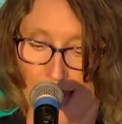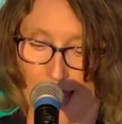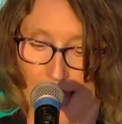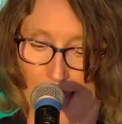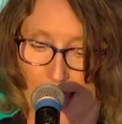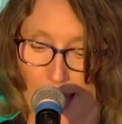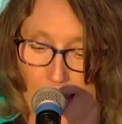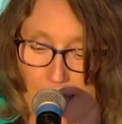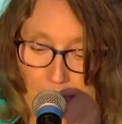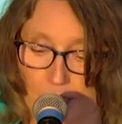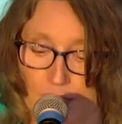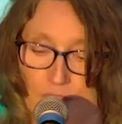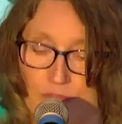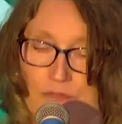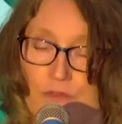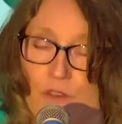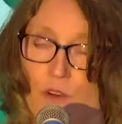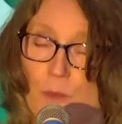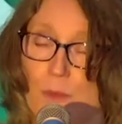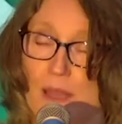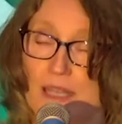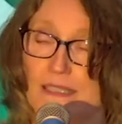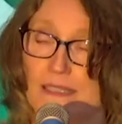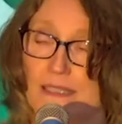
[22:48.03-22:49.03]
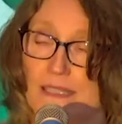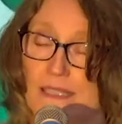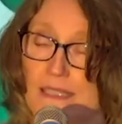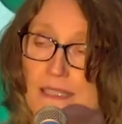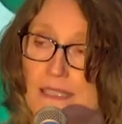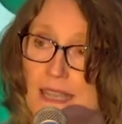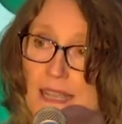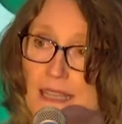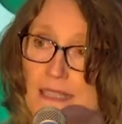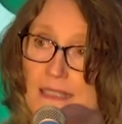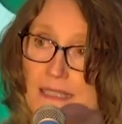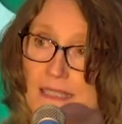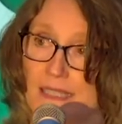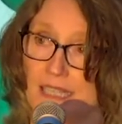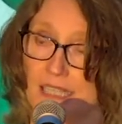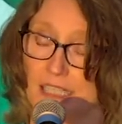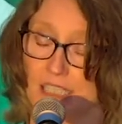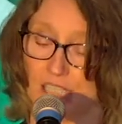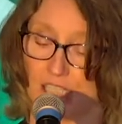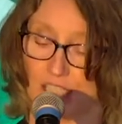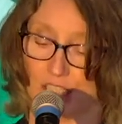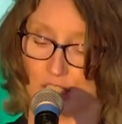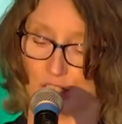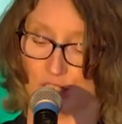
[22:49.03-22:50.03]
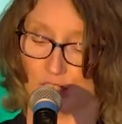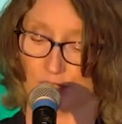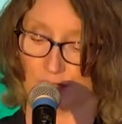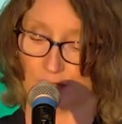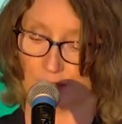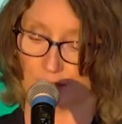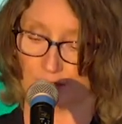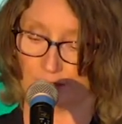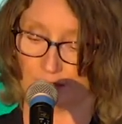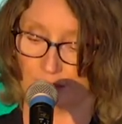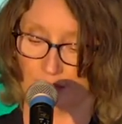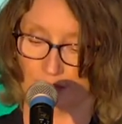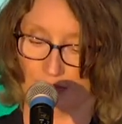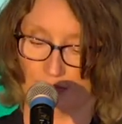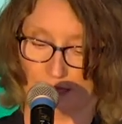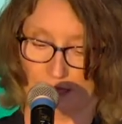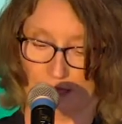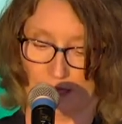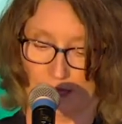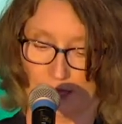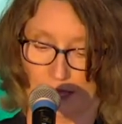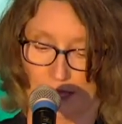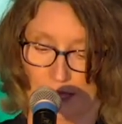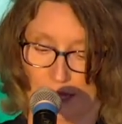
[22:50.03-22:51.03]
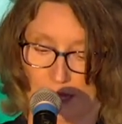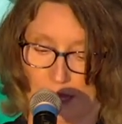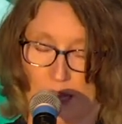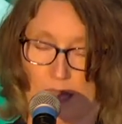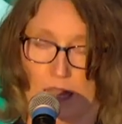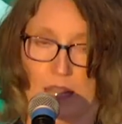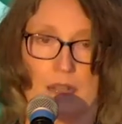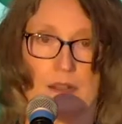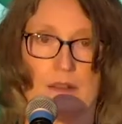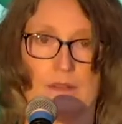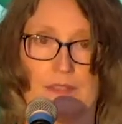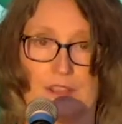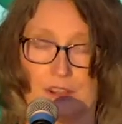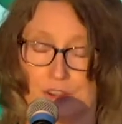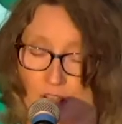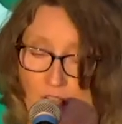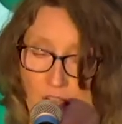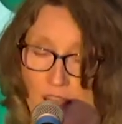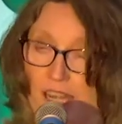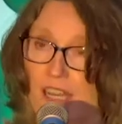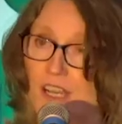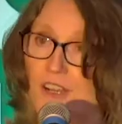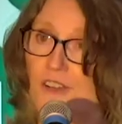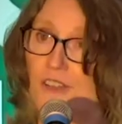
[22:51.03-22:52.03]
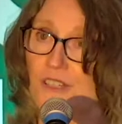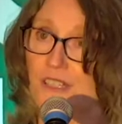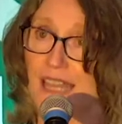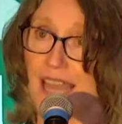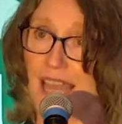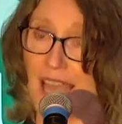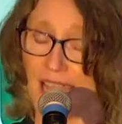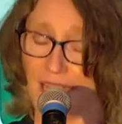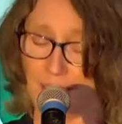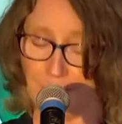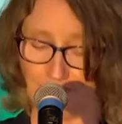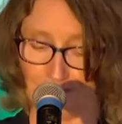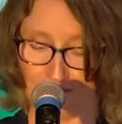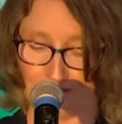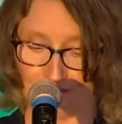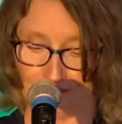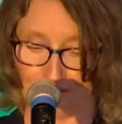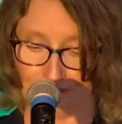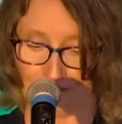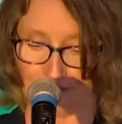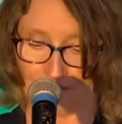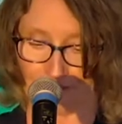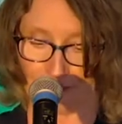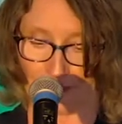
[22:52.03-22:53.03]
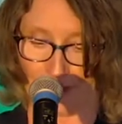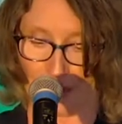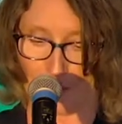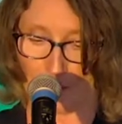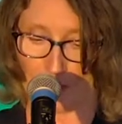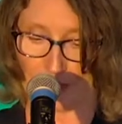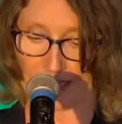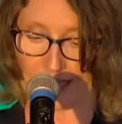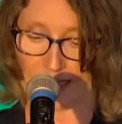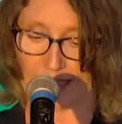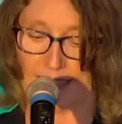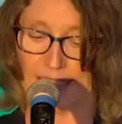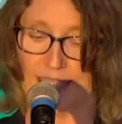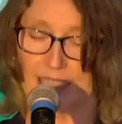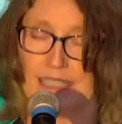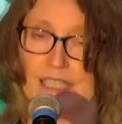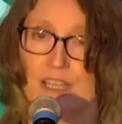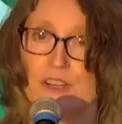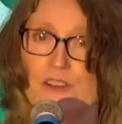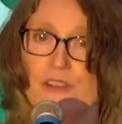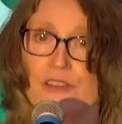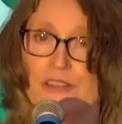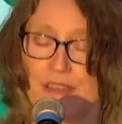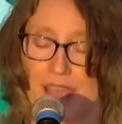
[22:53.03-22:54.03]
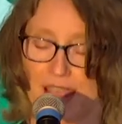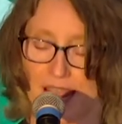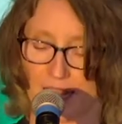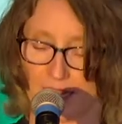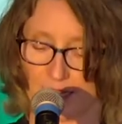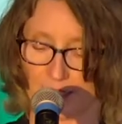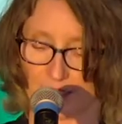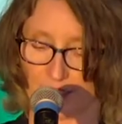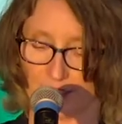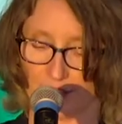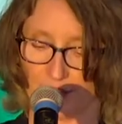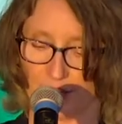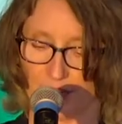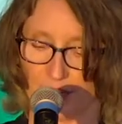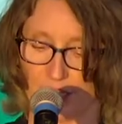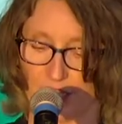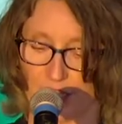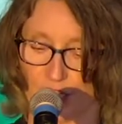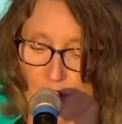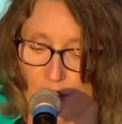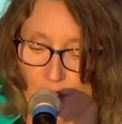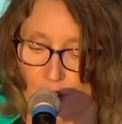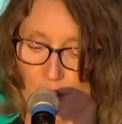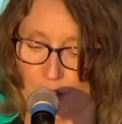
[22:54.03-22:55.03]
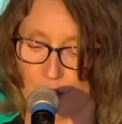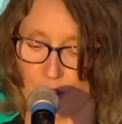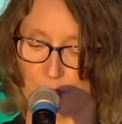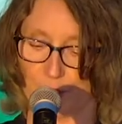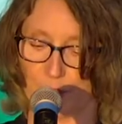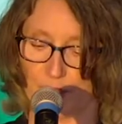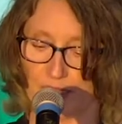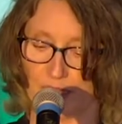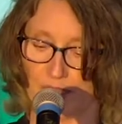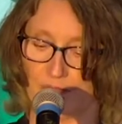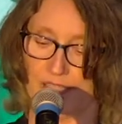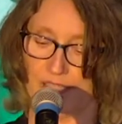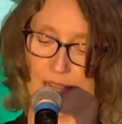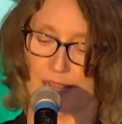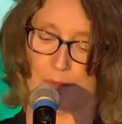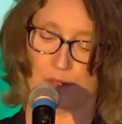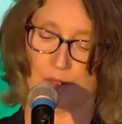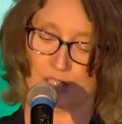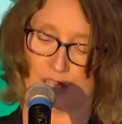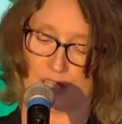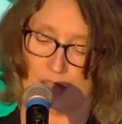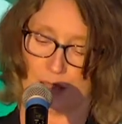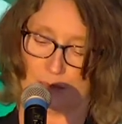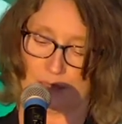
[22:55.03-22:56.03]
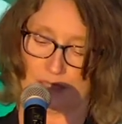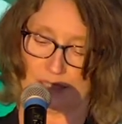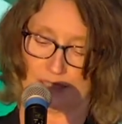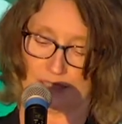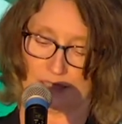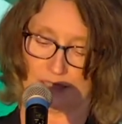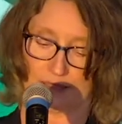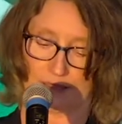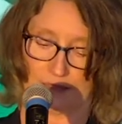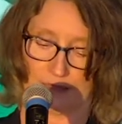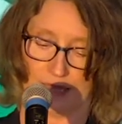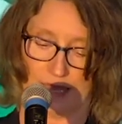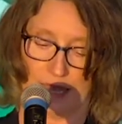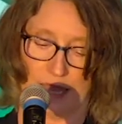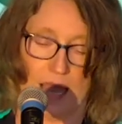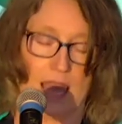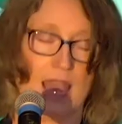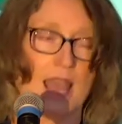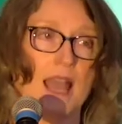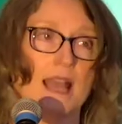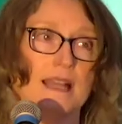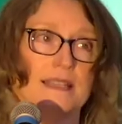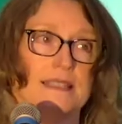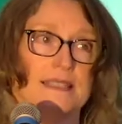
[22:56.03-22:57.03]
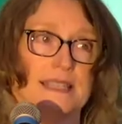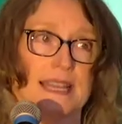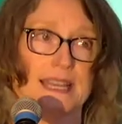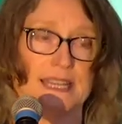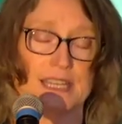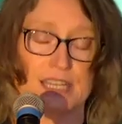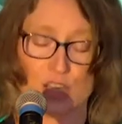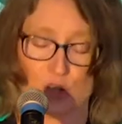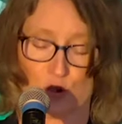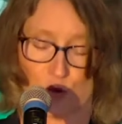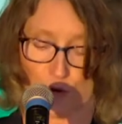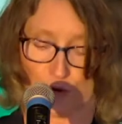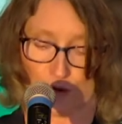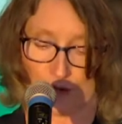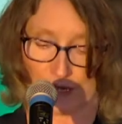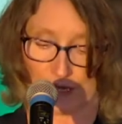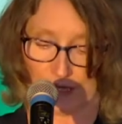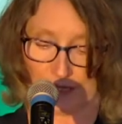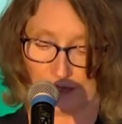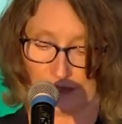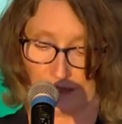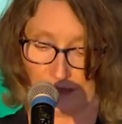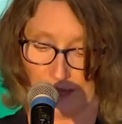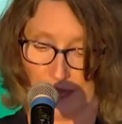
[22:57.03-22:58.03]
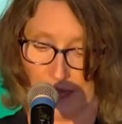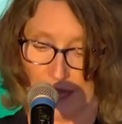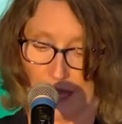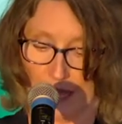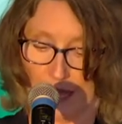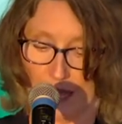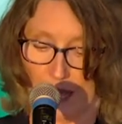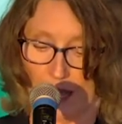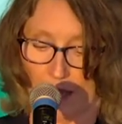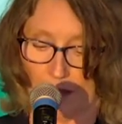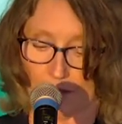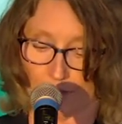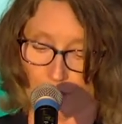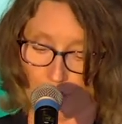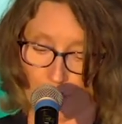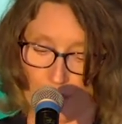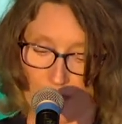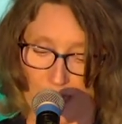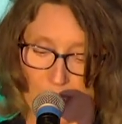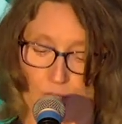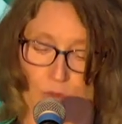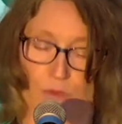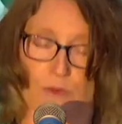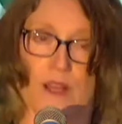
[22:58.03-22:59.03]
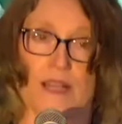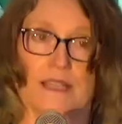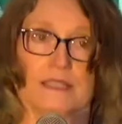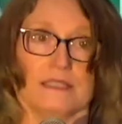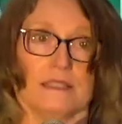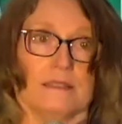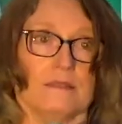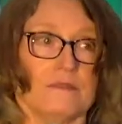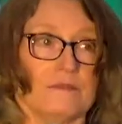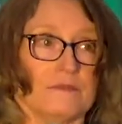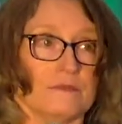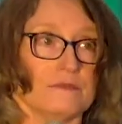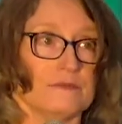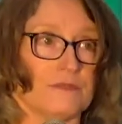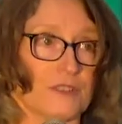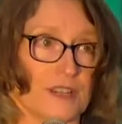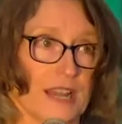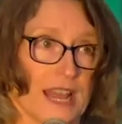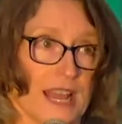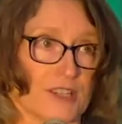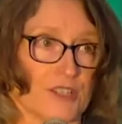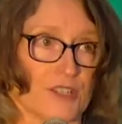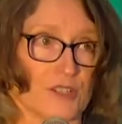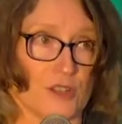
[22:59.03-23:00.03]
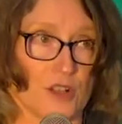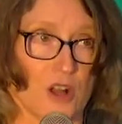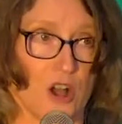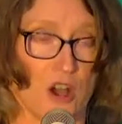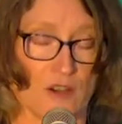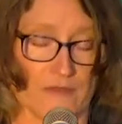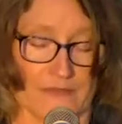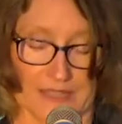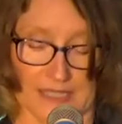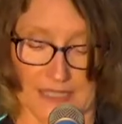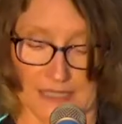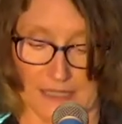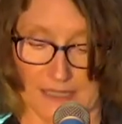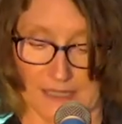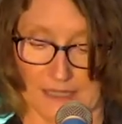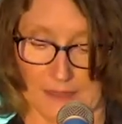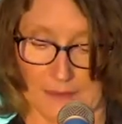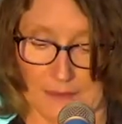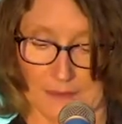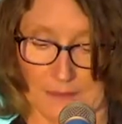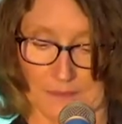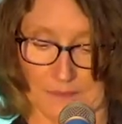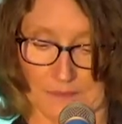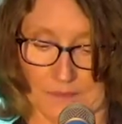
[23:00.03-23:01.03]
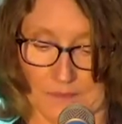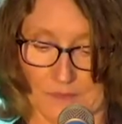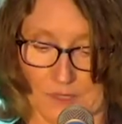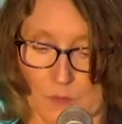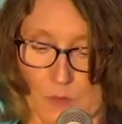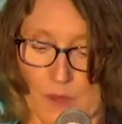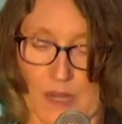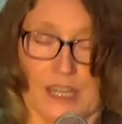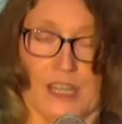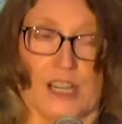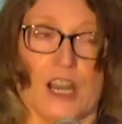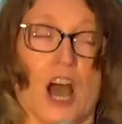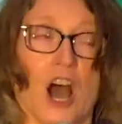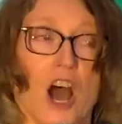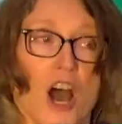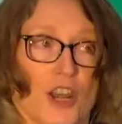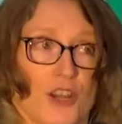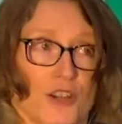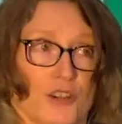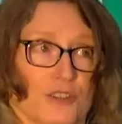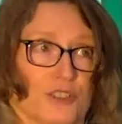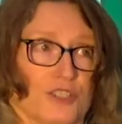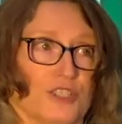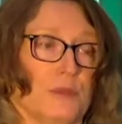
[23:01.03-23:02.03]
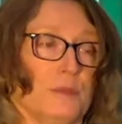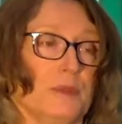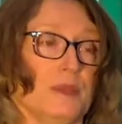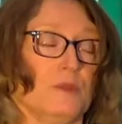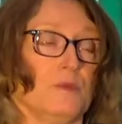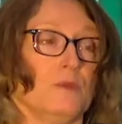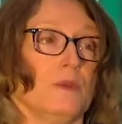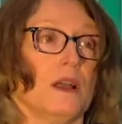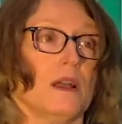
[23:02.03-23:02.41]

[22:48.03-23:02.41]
and for my success in extension. They're not here today, but sincere thanks to the encouragement of Deborah Thomason and Sandy Corden for me to run for national office. What an honor to be